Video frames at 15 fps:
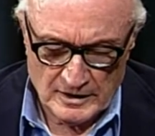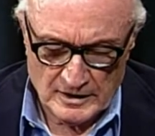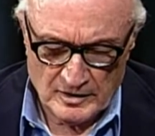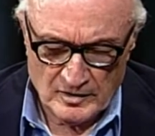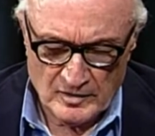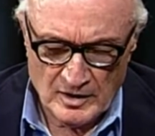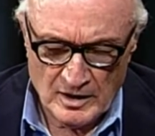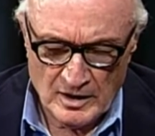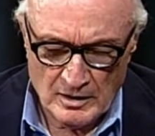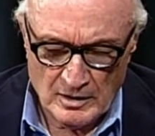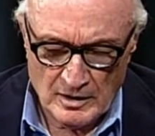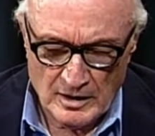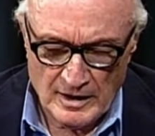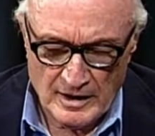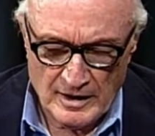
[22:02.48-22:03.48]
Uh, the
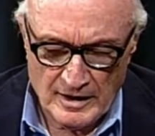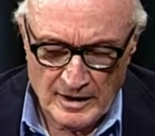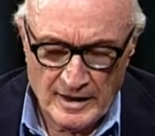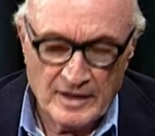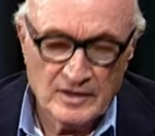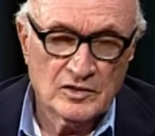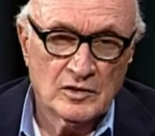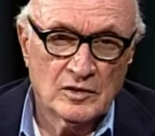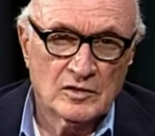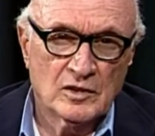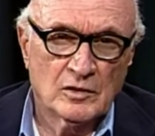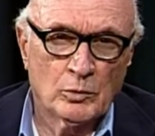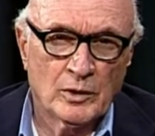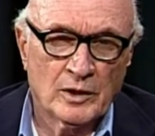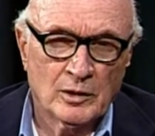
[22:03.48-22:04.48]

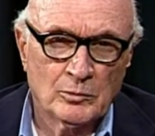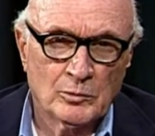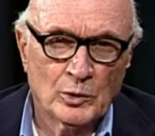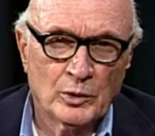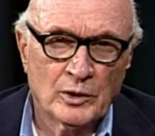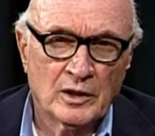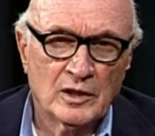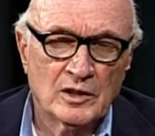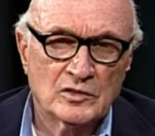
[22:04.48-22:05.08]
essence of what I'm doing